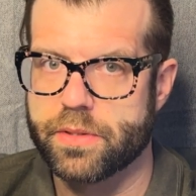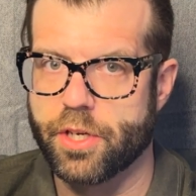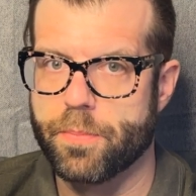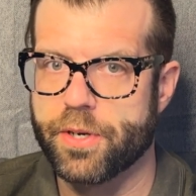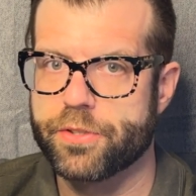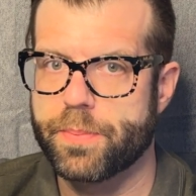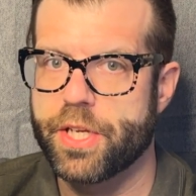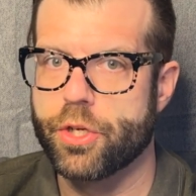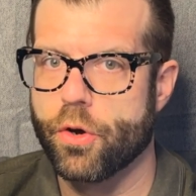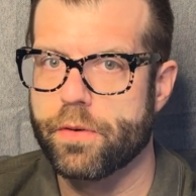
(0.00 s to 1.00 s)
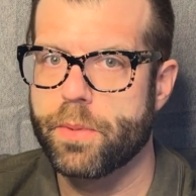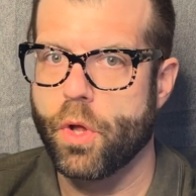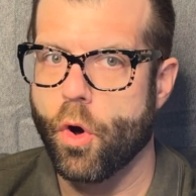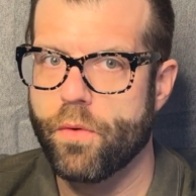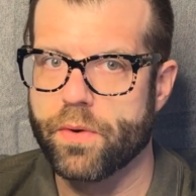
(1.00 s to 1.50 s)
There appears to be a
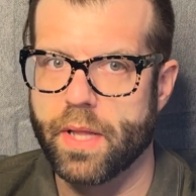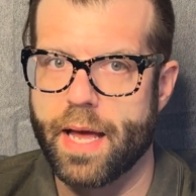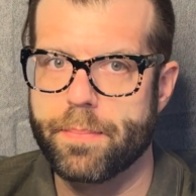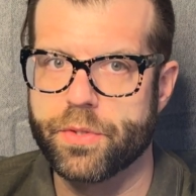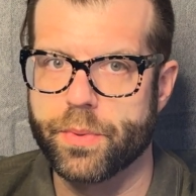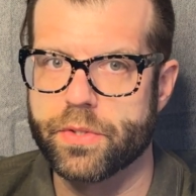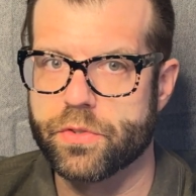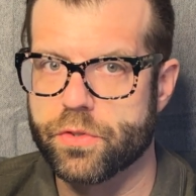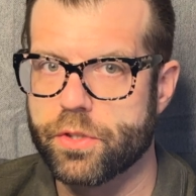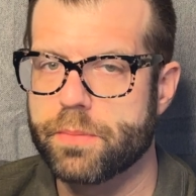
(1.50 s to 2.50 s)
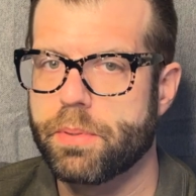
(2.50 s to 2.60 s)
notable overlap between certain